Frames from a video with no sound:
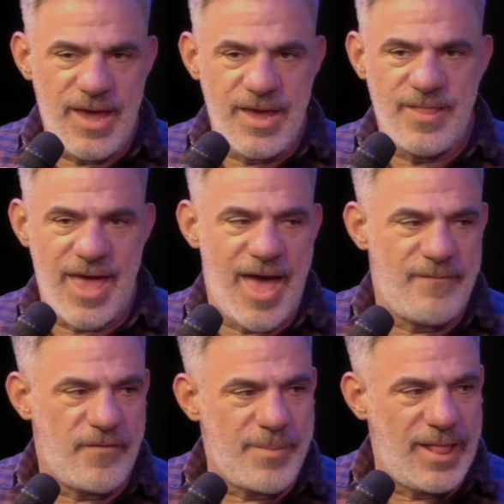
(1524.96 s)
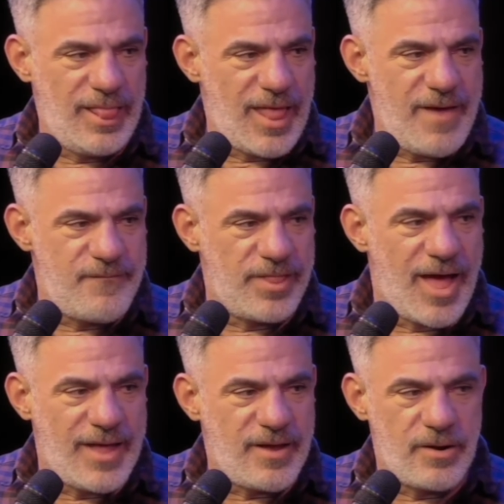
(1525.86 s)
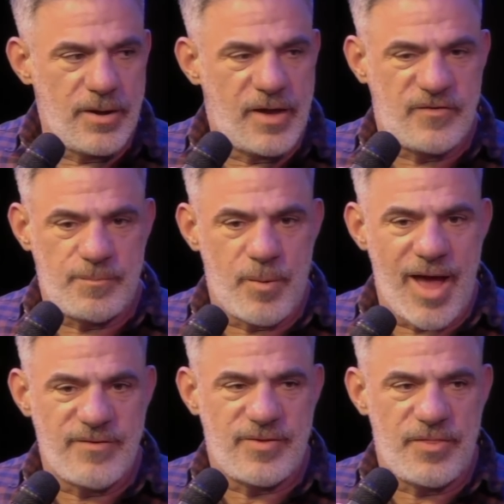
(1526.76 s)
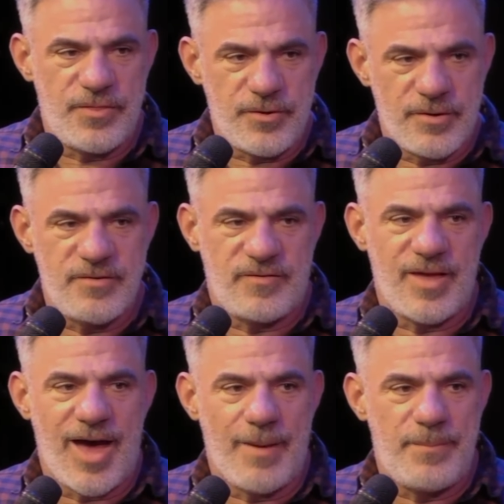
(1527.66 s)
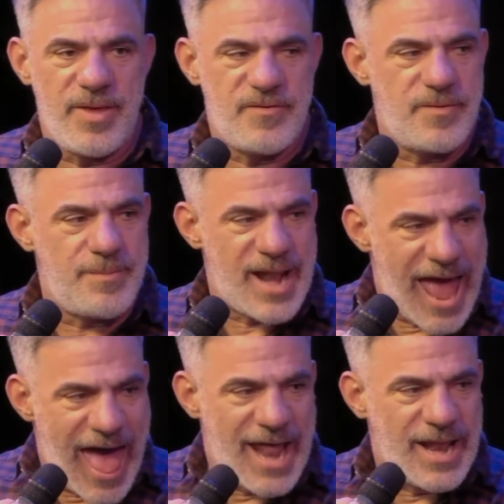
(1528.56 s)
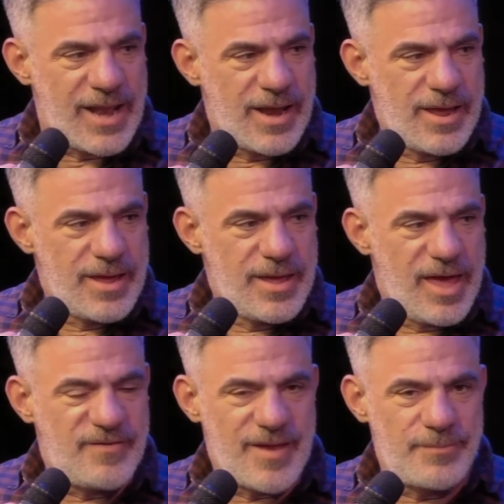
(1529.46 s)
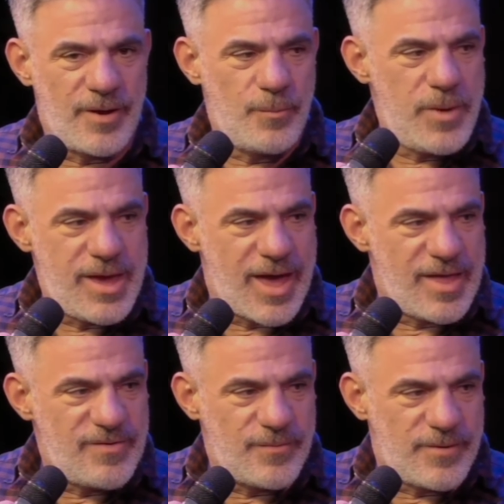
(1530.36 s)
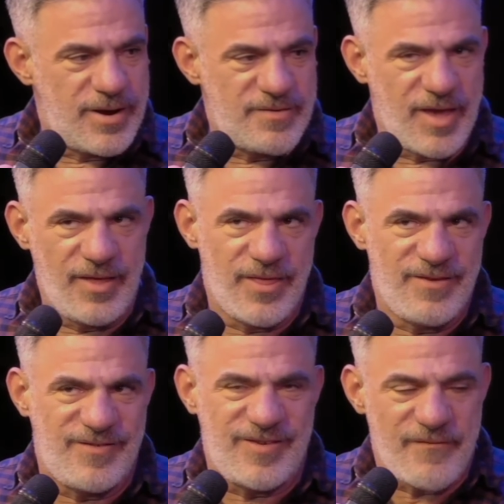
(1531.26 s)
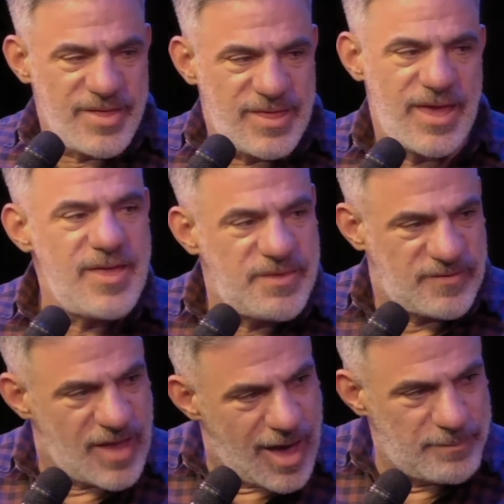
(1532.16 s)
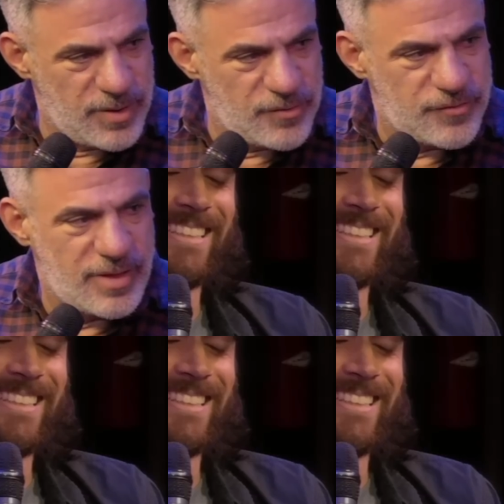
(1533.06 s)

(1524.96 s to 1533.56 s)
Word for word: E and the F are my lifeline. They're express. The third stop is Manhattan, except on weekends when it's like the seventeenth stop usually.